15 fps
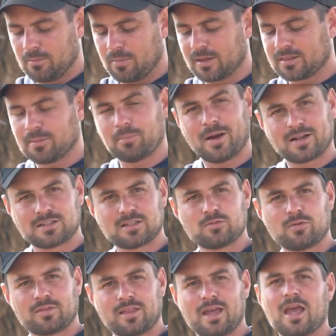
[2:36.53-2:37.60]
But the
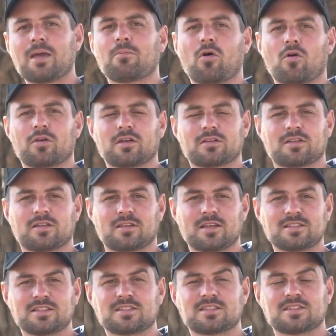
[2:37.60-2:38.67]
button with the M on it,
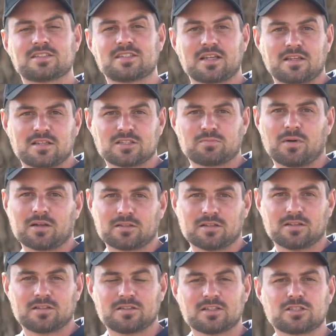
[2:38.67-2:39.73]
this is the settings
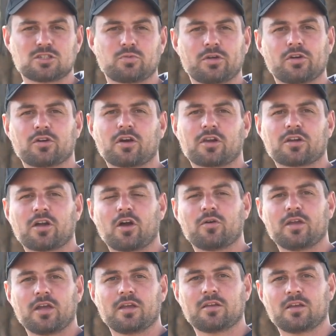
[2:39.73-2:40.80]
button. This is where you're going to
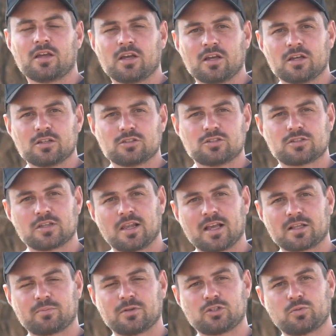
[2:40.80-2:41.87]
go in to
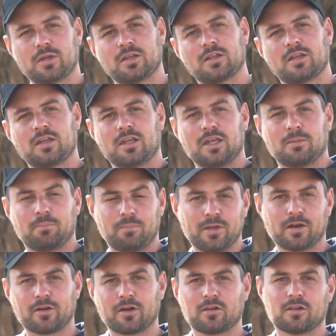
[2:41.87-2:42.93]
select between
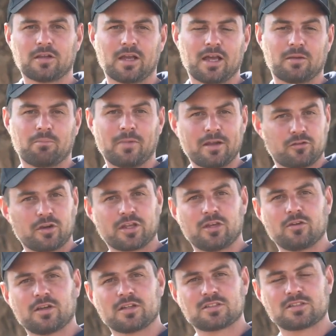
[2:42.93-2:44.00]
imperial and metric
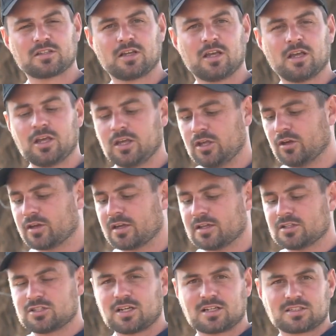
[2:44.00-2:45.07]
units. You can
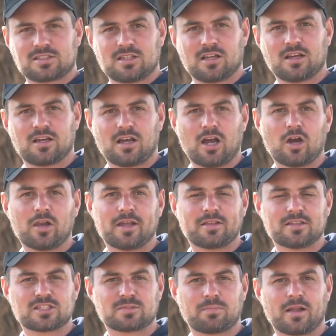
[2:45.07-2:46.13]
adjust the
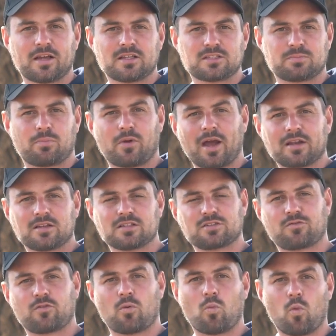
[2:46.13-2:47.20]
OLED display's
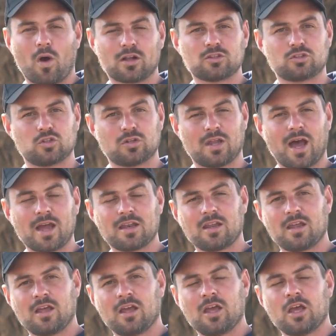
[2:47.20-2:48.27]
brightness from 1 to 9.